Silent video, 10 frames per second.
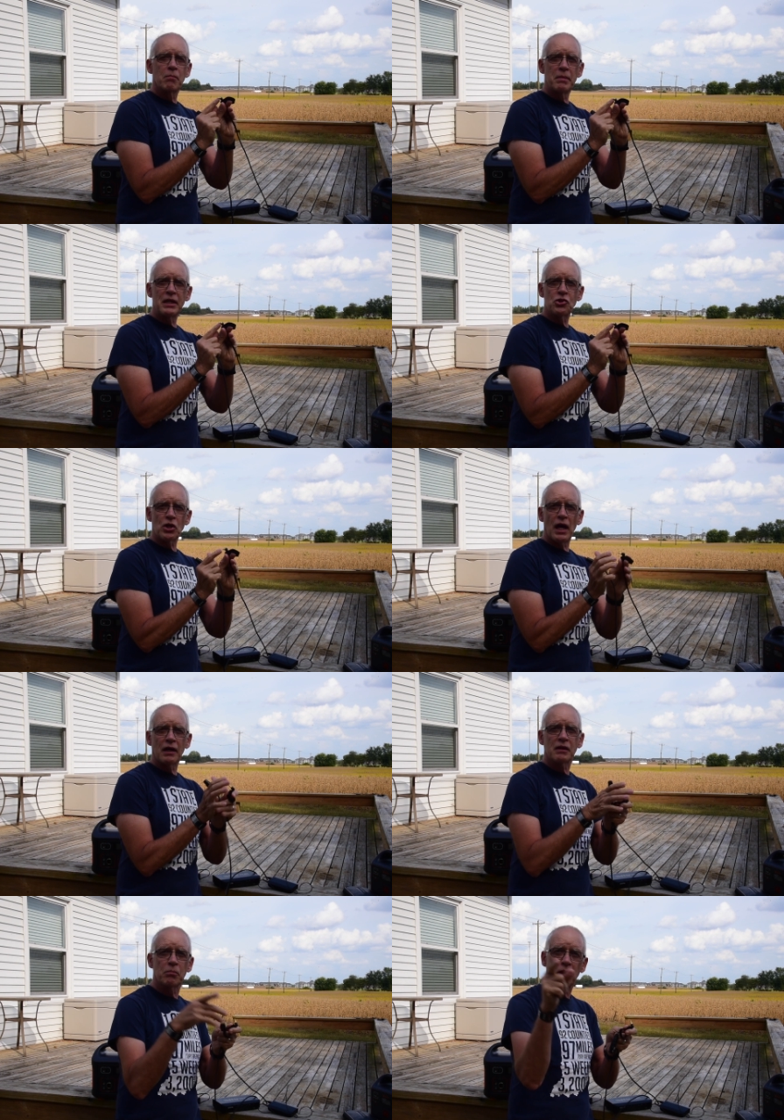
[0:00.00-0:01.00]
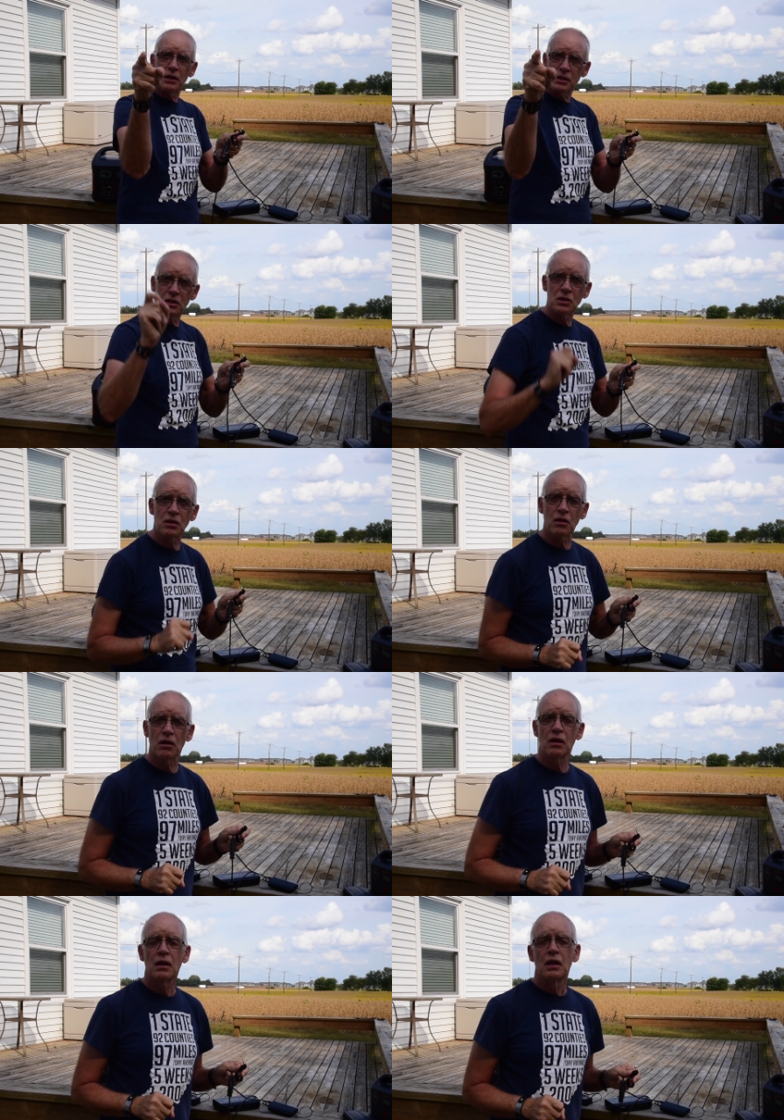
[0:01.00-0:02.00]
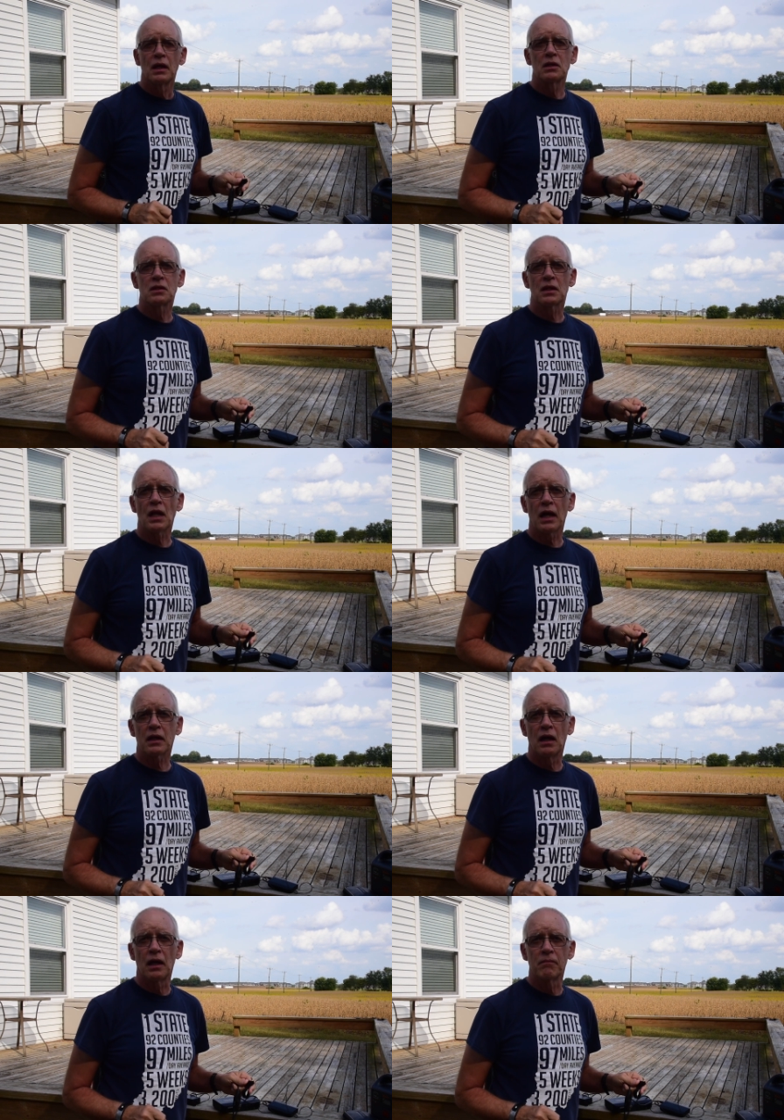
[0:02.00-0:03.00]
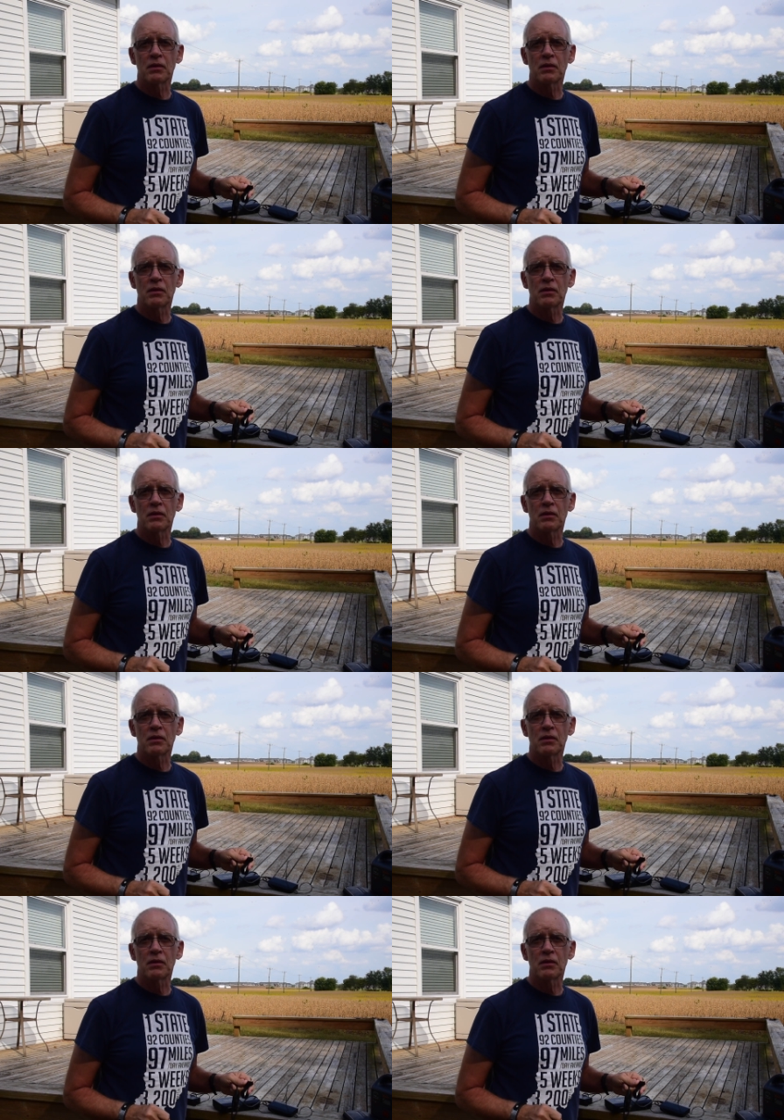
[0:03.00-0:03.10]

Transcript: mini jack that plugs into the Nikon.